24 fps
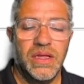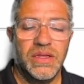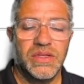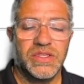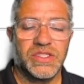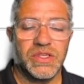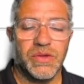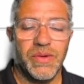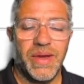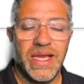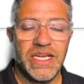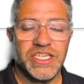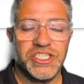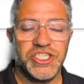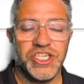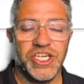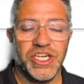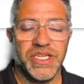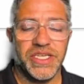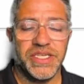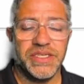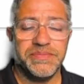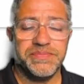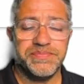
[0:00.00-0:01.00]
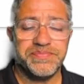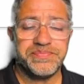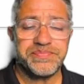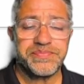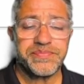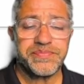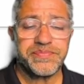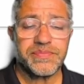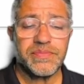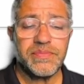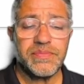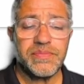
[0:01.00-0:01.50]
So actually,
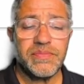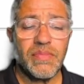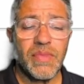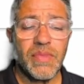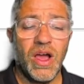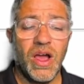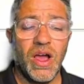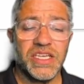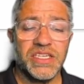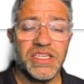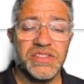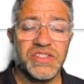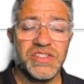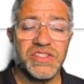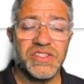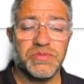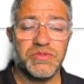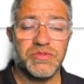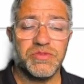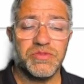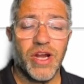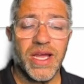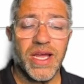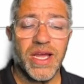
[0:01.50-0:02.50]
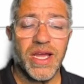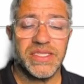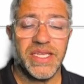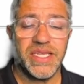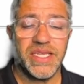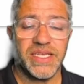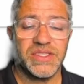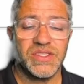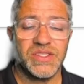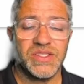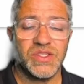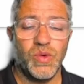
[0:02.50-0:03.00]
I can subtract
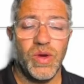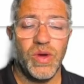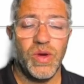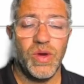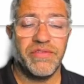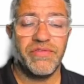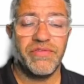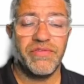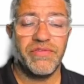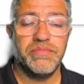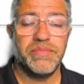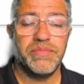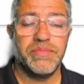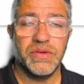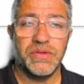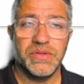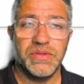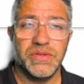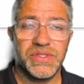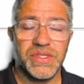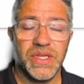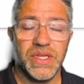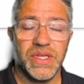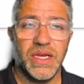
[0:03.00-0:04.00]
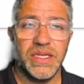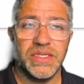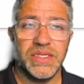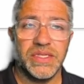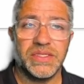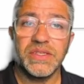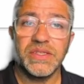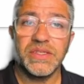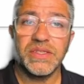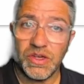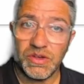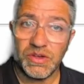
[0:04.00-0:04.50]
x squared from both
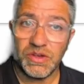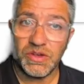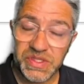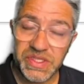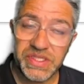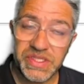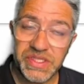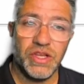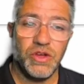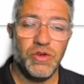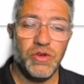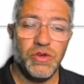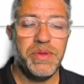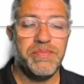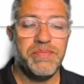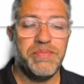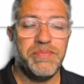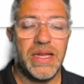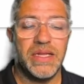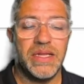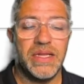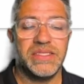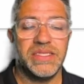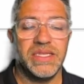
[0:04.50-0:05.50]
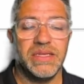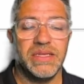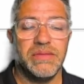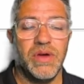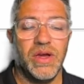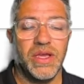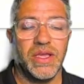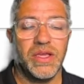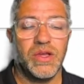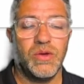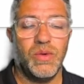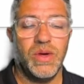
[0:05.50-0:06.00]
sides because I will still be balancing
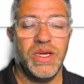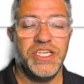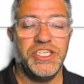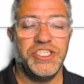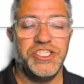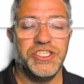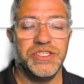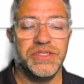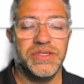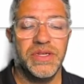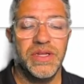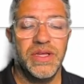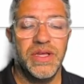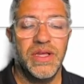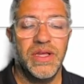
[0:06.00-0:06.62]
my equation.